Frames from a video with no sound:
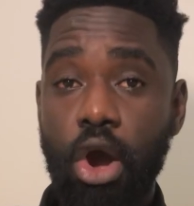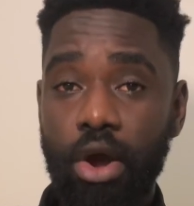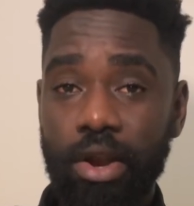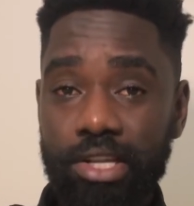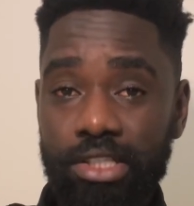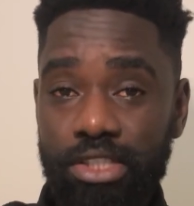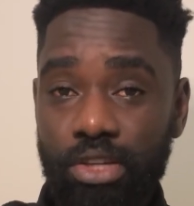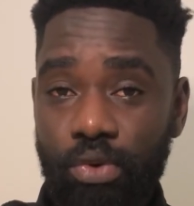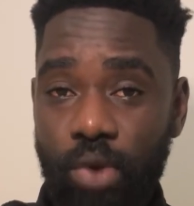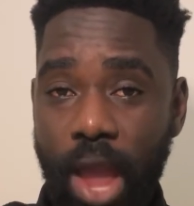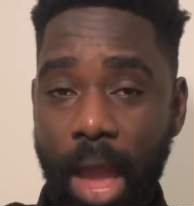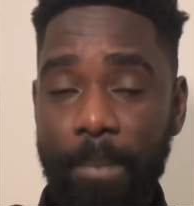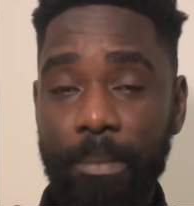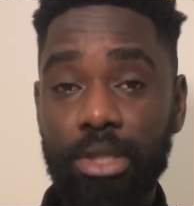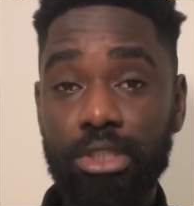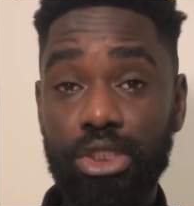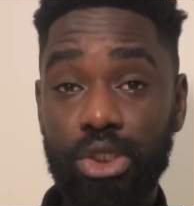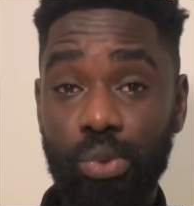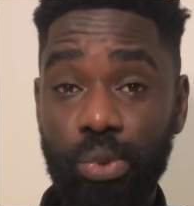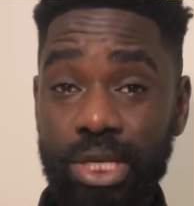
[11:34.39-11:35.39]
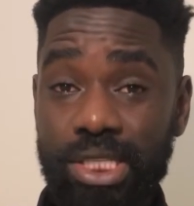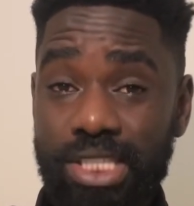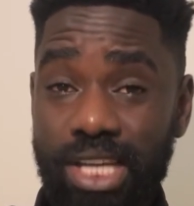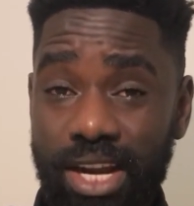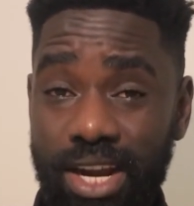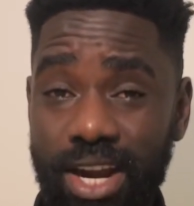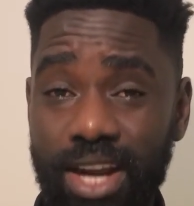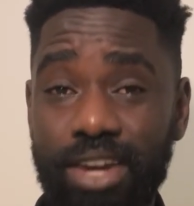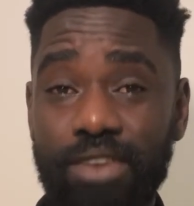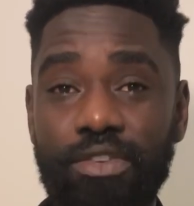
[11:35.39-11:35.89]
on Instagram, on
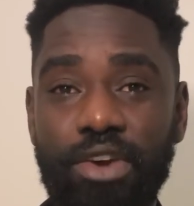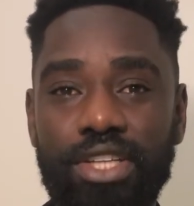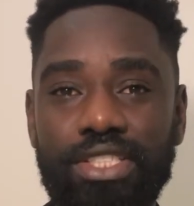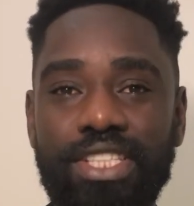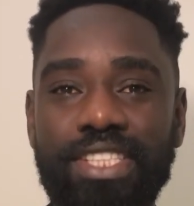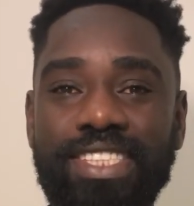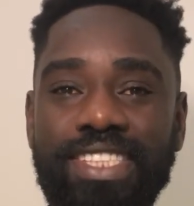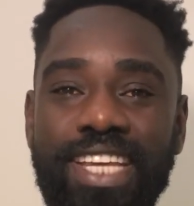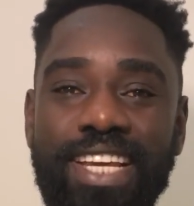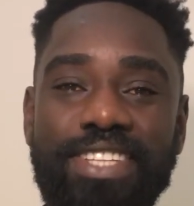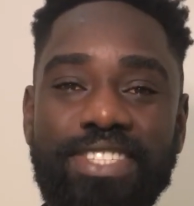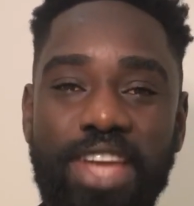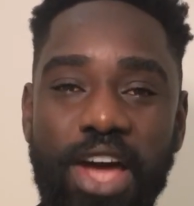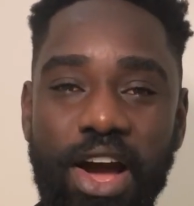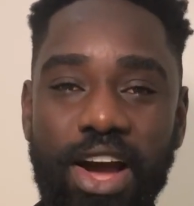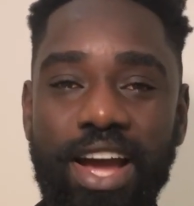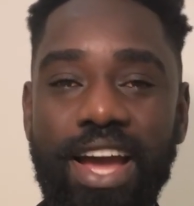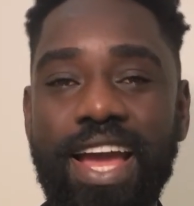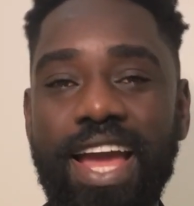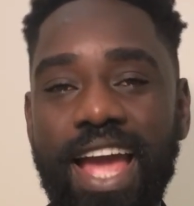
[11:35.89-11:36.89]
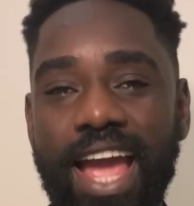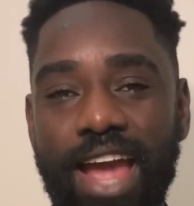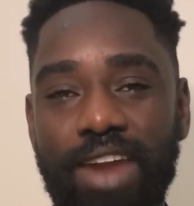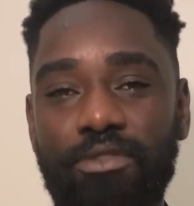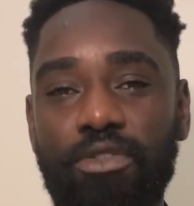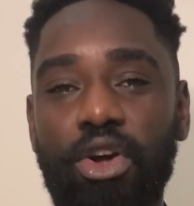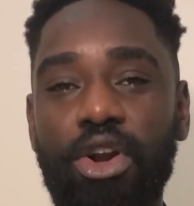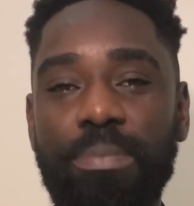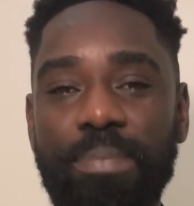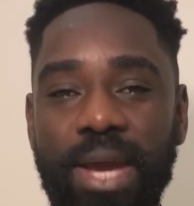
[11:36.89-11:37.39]
Twitter, and of course on TikTok
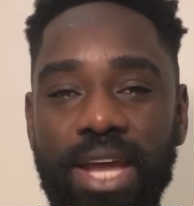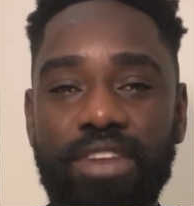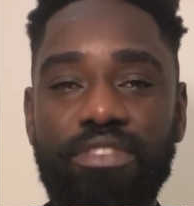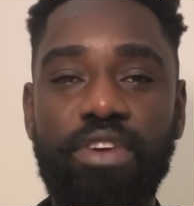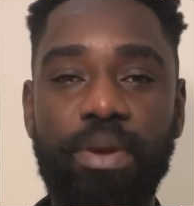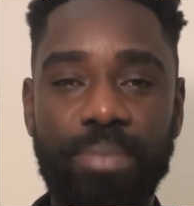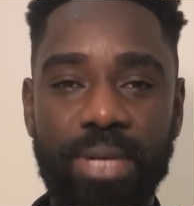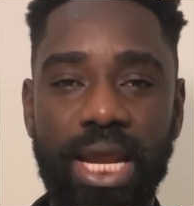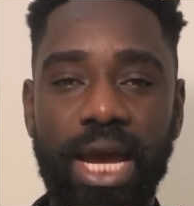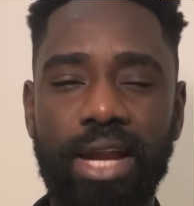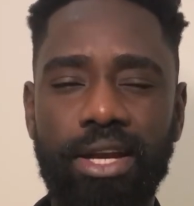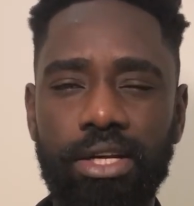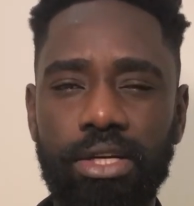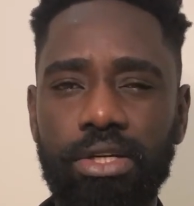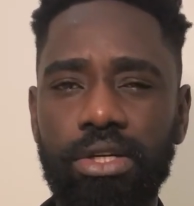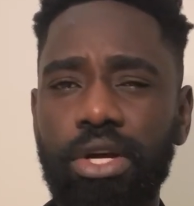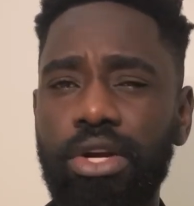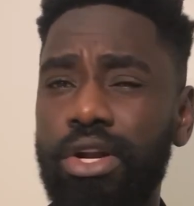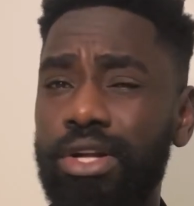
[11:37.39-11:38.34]
and follow me at the Femi Daniel.